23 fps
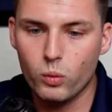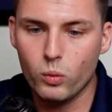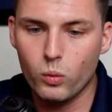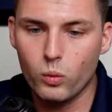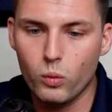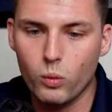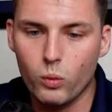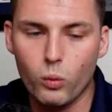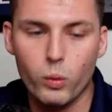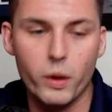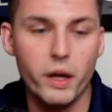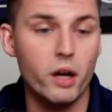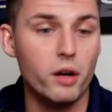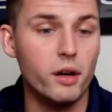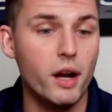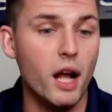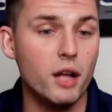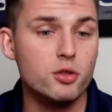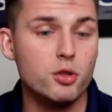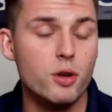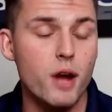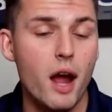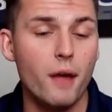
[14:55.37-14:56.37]
We are
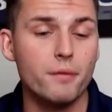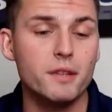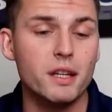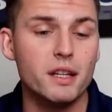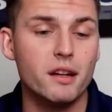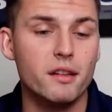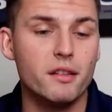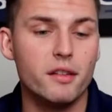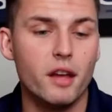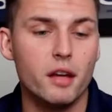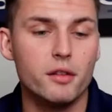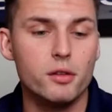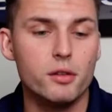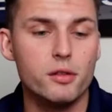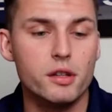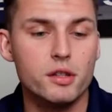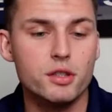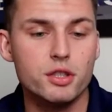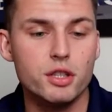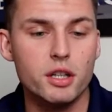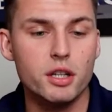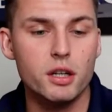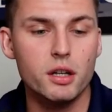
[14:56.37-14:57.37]
not drafting a center
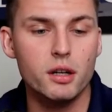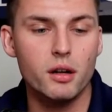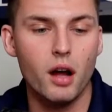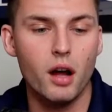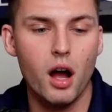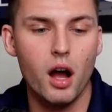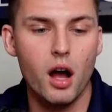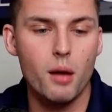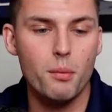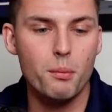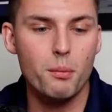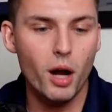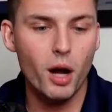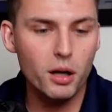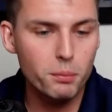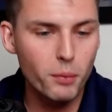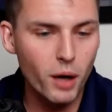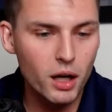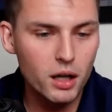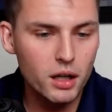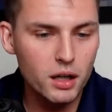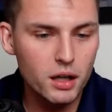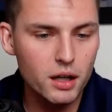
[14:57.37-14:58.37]
this year. Uh, Muck
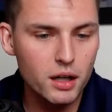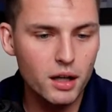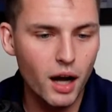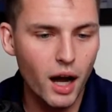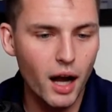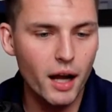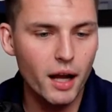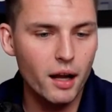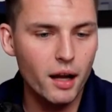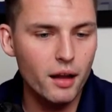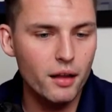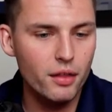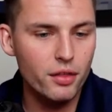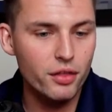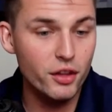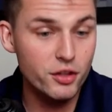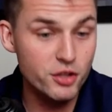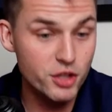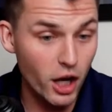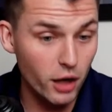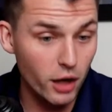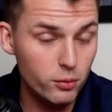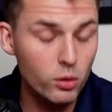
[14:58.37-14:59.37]
Muck, uh, the
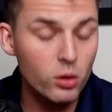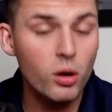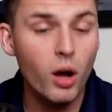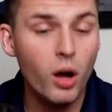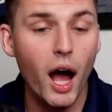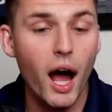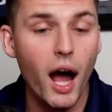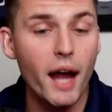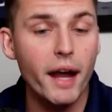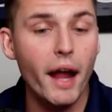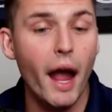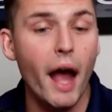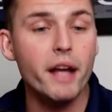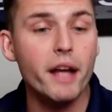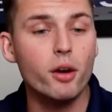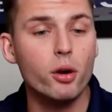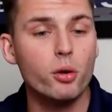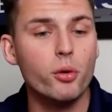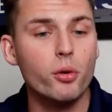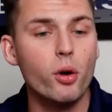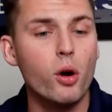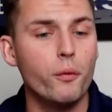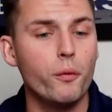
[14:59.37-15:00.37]
general, I, I
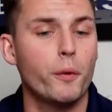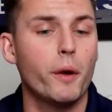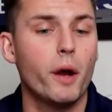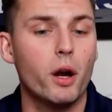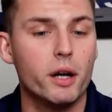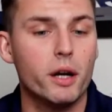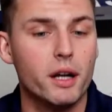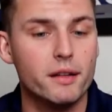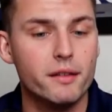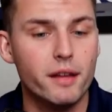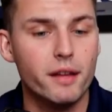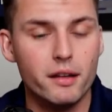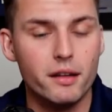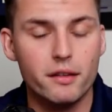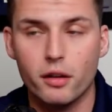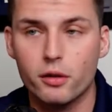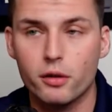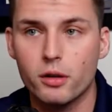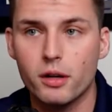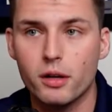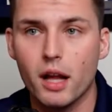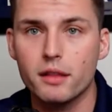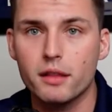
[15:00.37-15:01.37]
don't know if we are going to take a
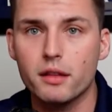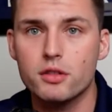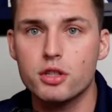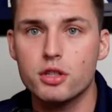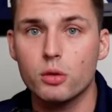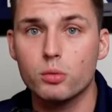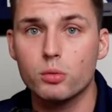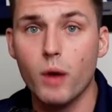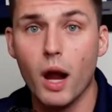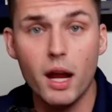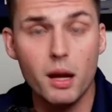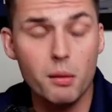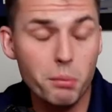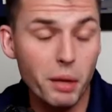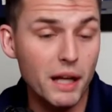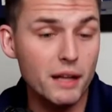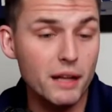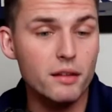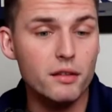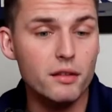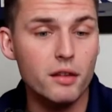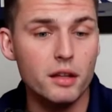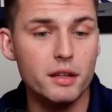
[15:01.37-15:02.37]
center or not this year. Ryan
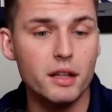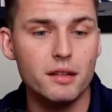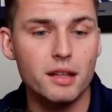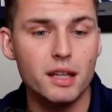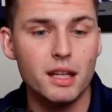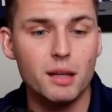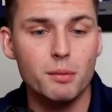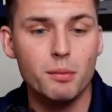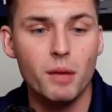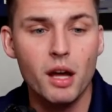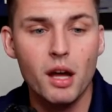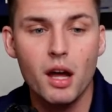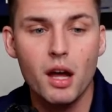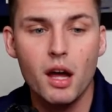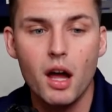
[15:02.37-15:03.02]
Bates is on the team.